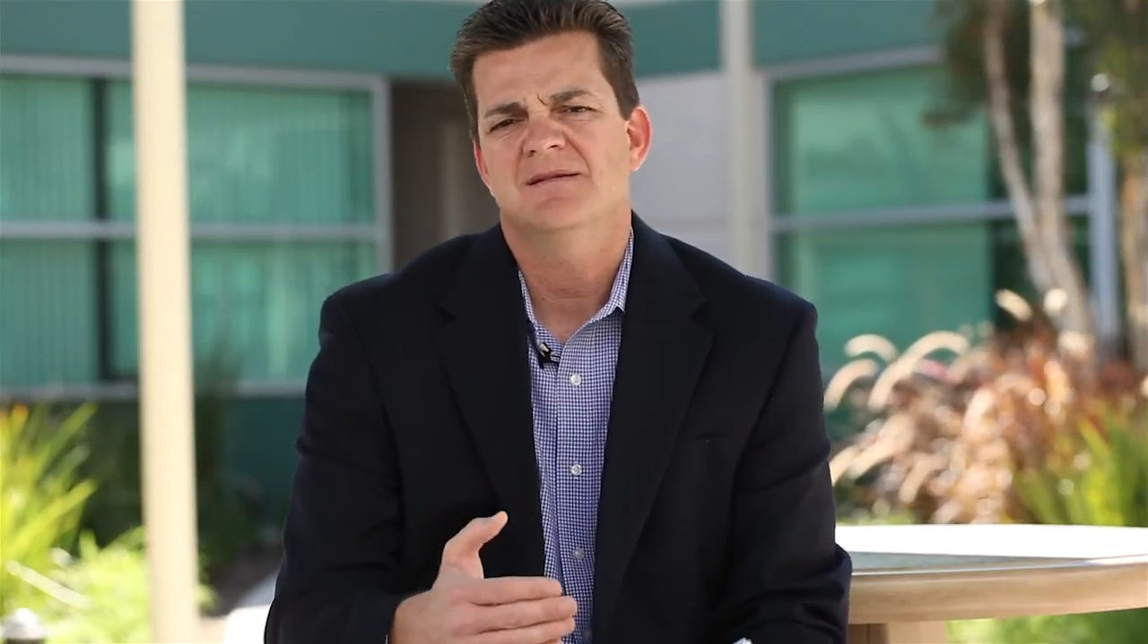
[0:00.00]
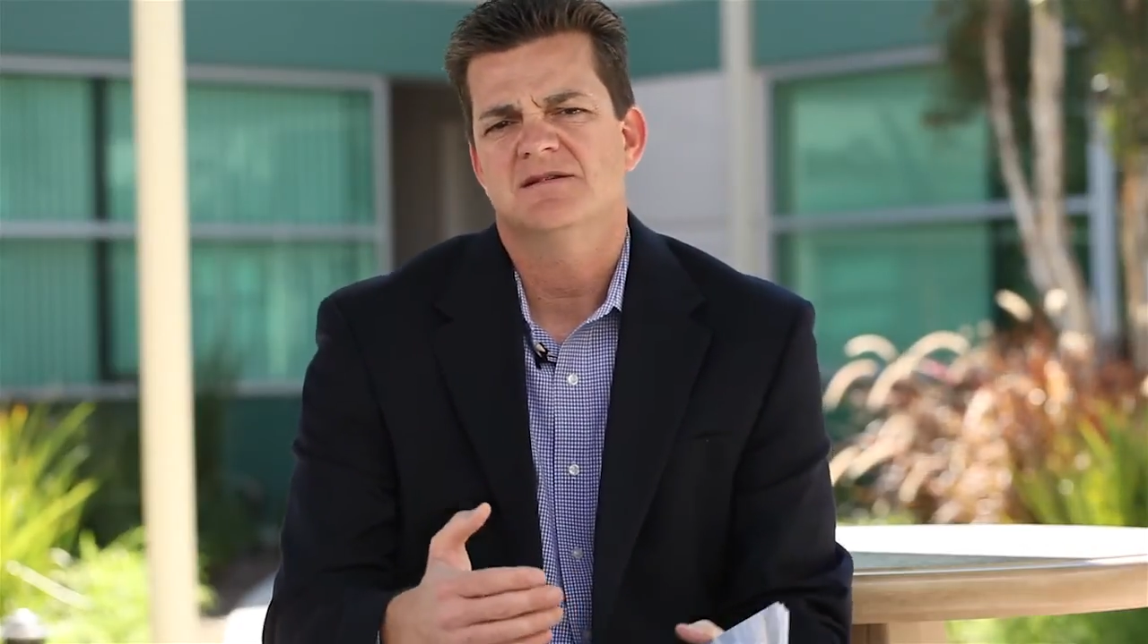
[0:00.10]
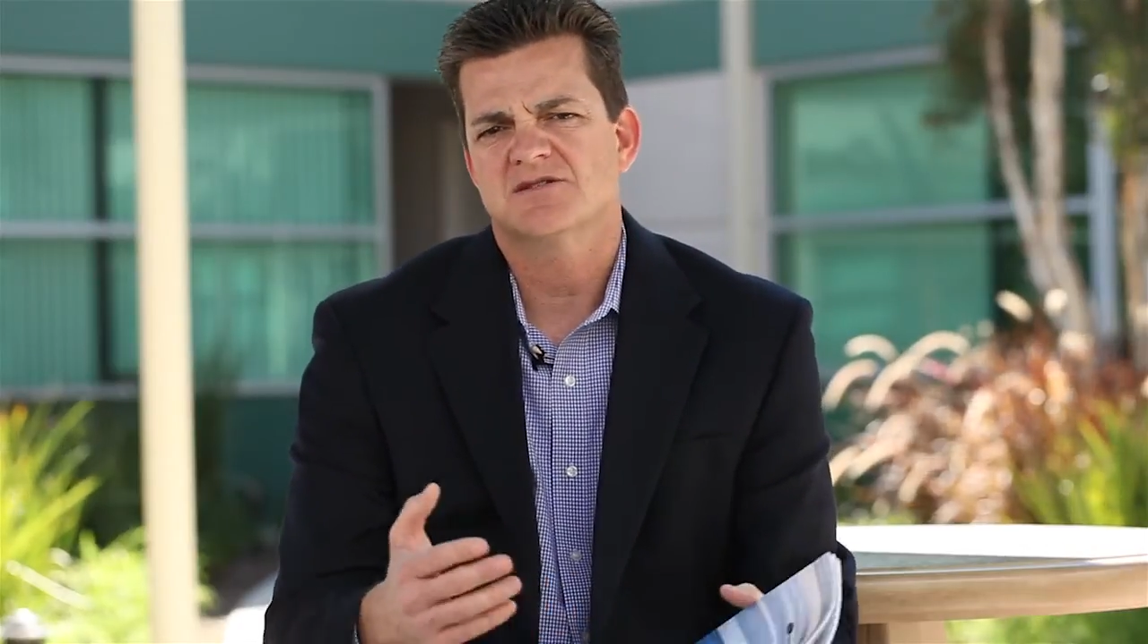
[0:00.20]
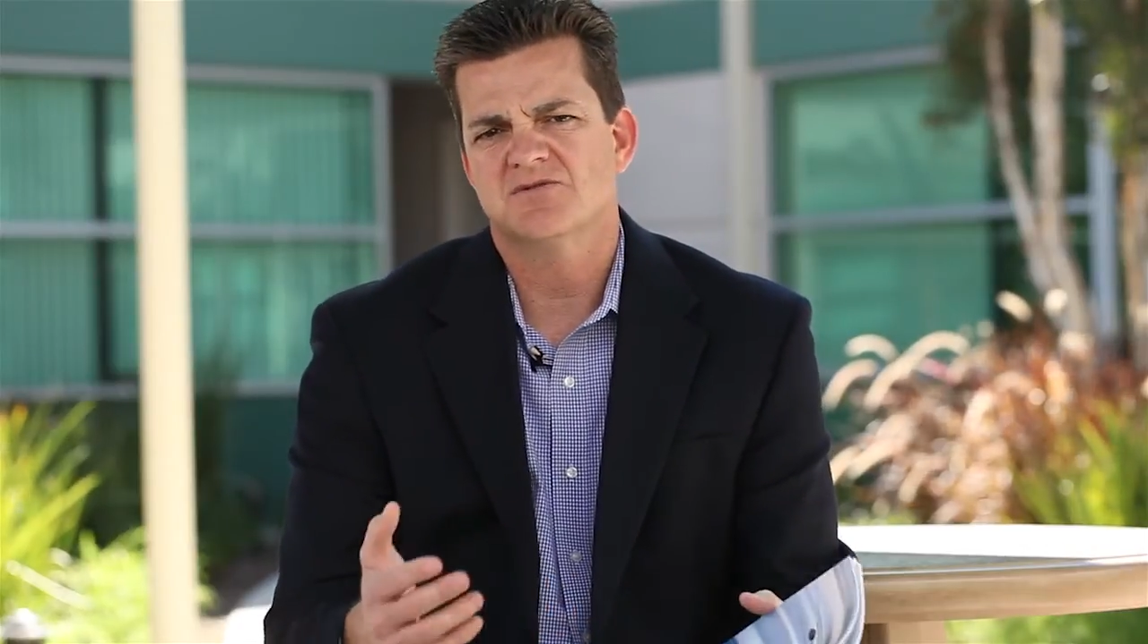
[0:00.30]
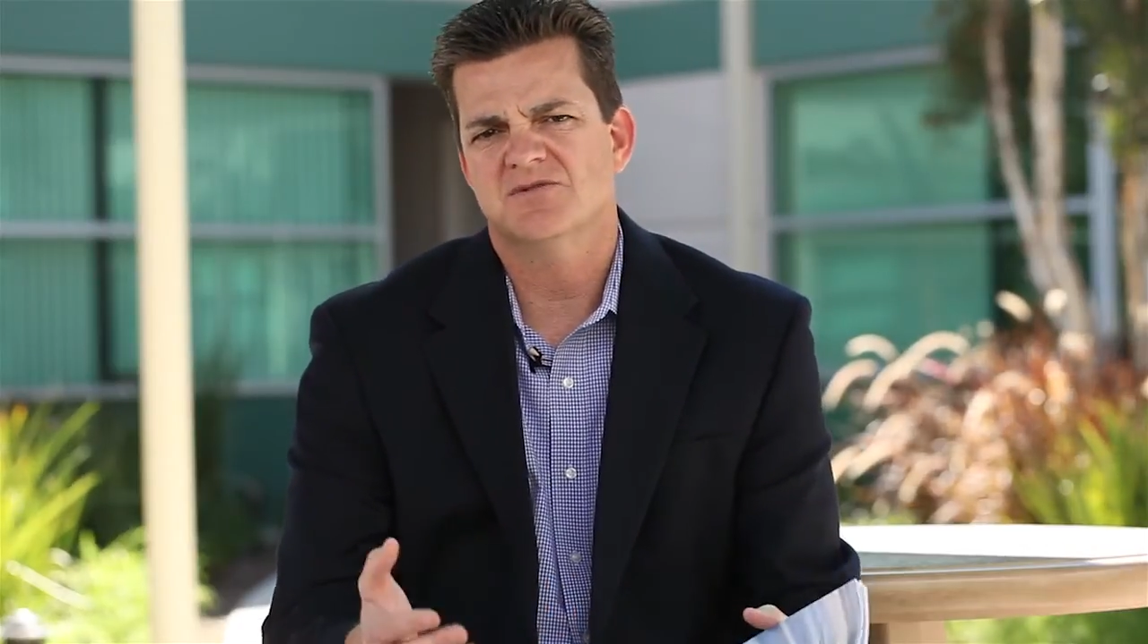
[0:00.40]

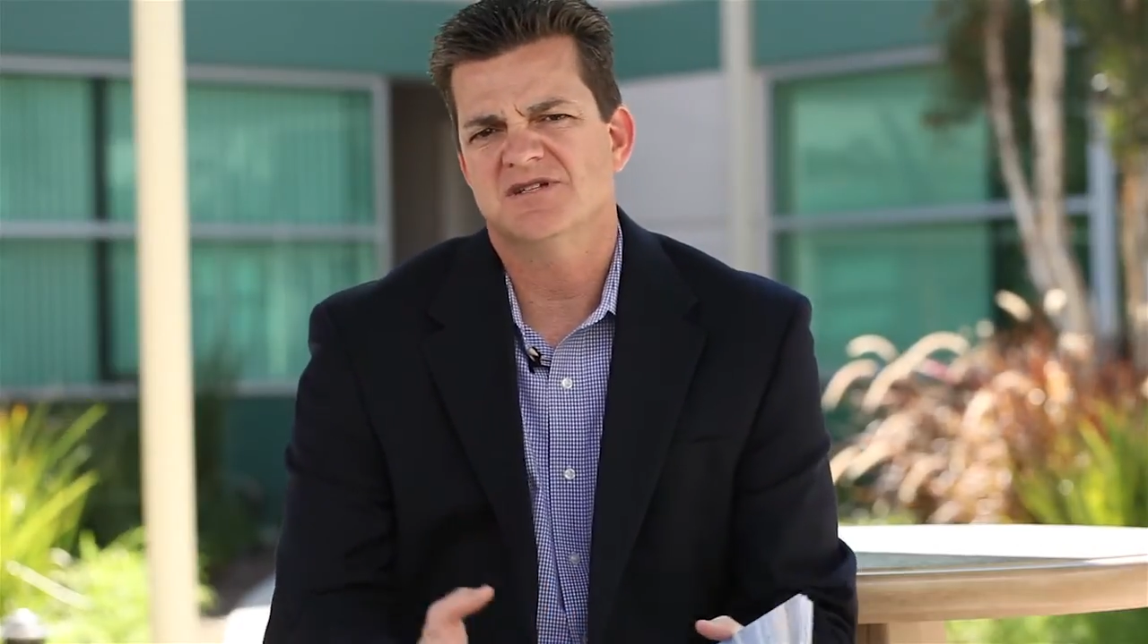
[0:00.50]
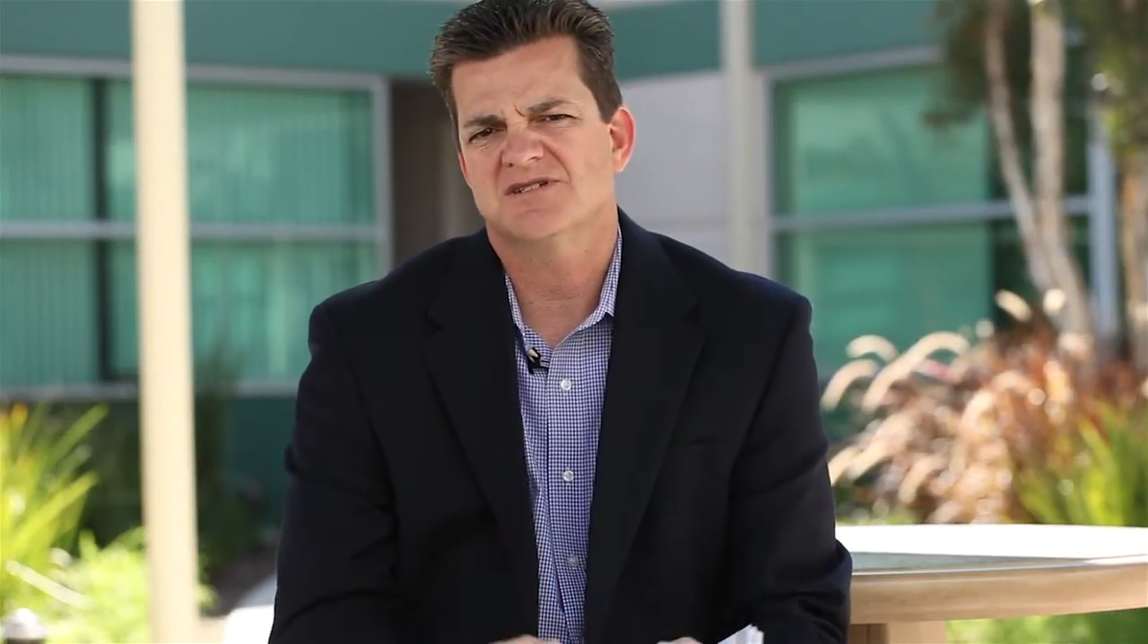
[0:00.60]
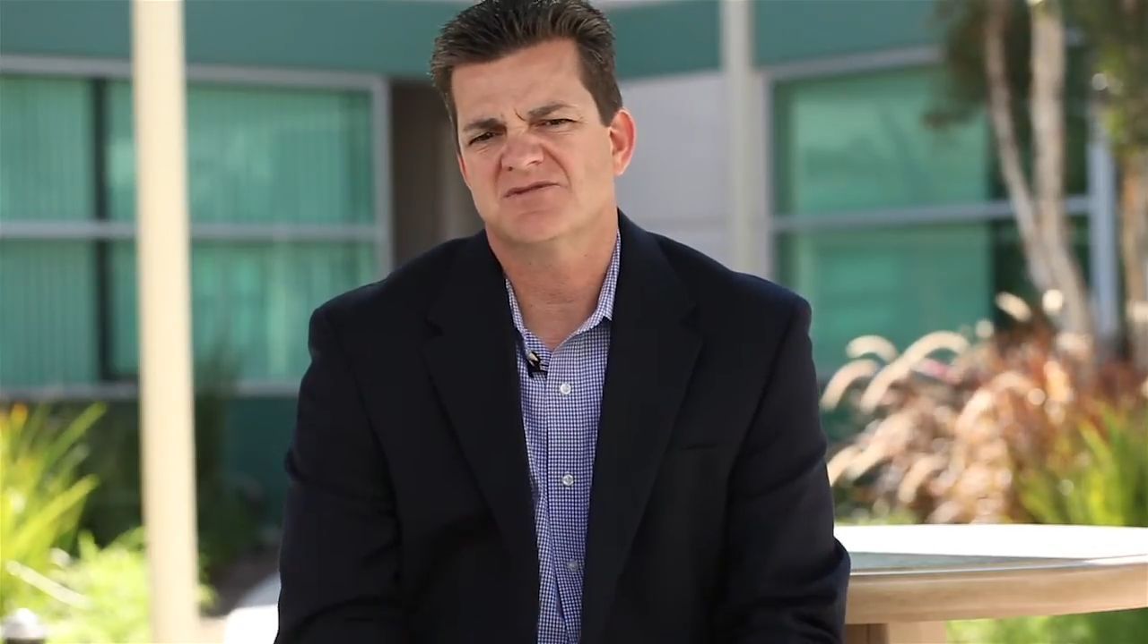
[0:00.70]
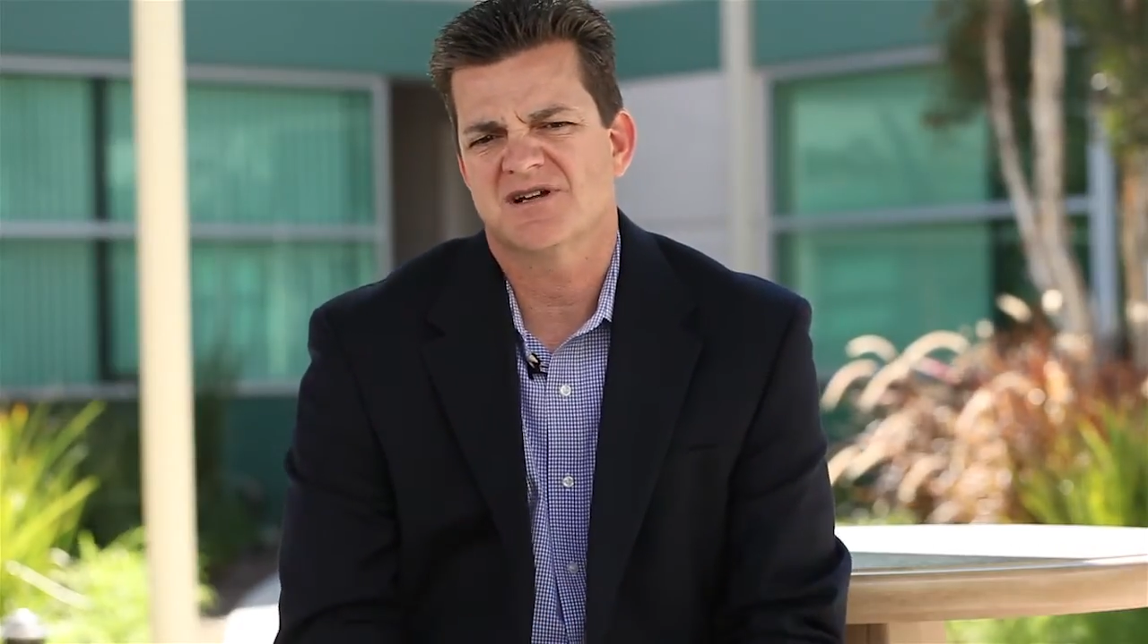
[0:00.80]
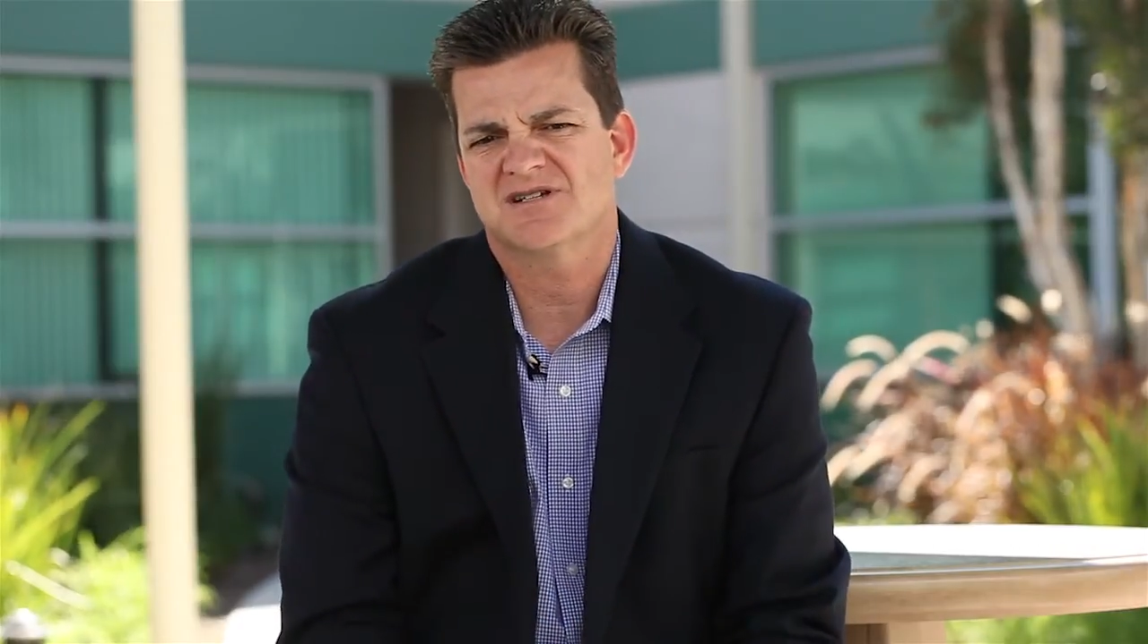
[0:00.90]
school
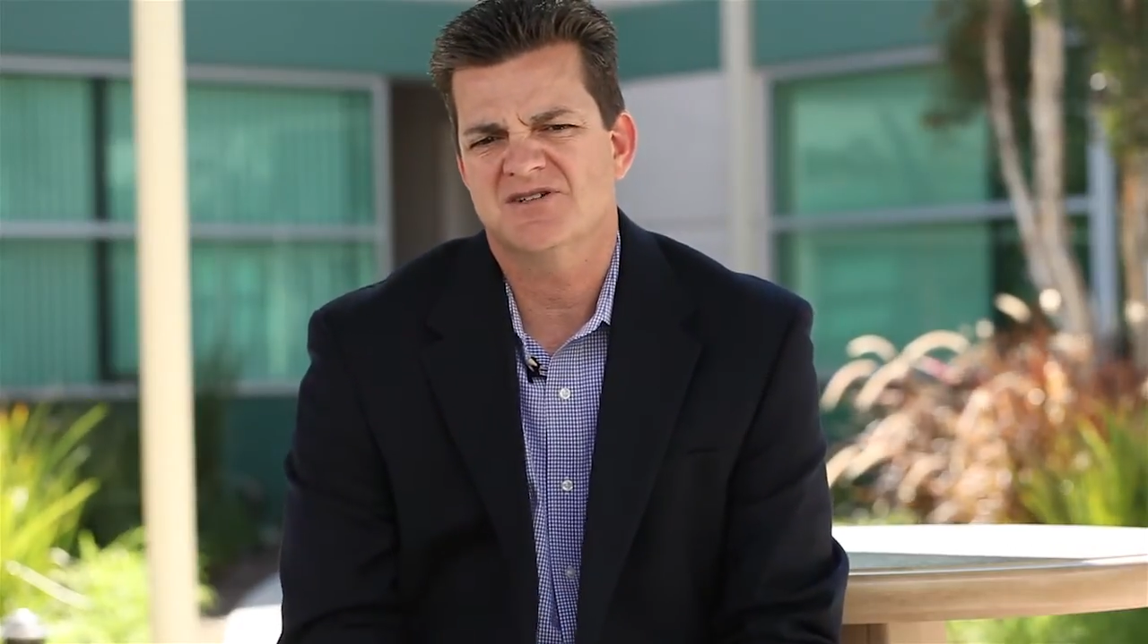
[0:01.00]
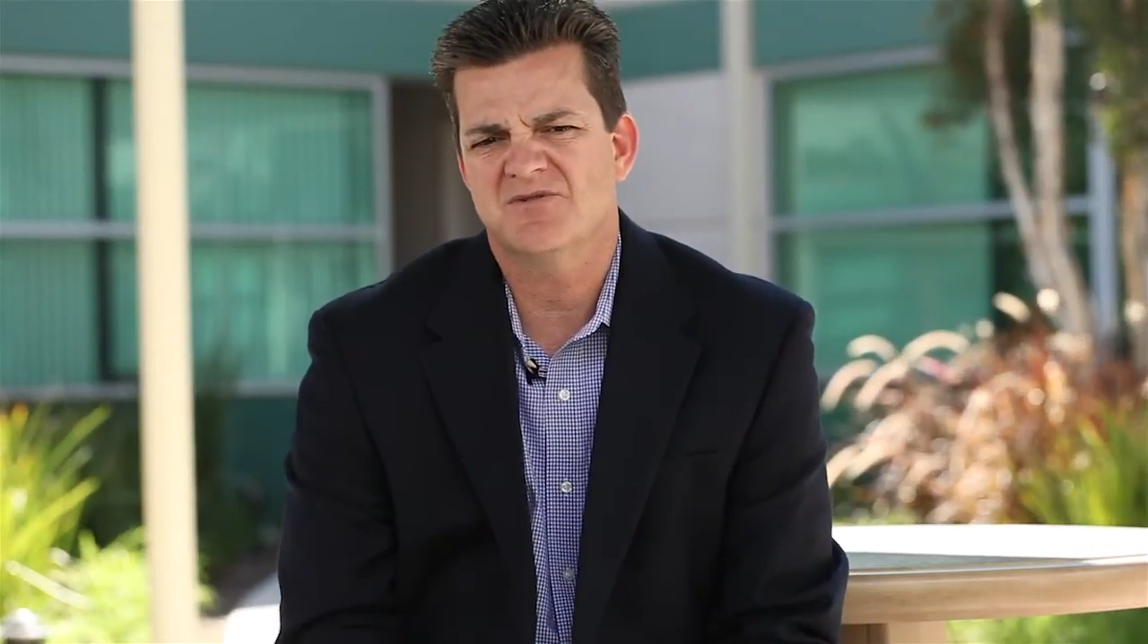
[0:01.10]
districts who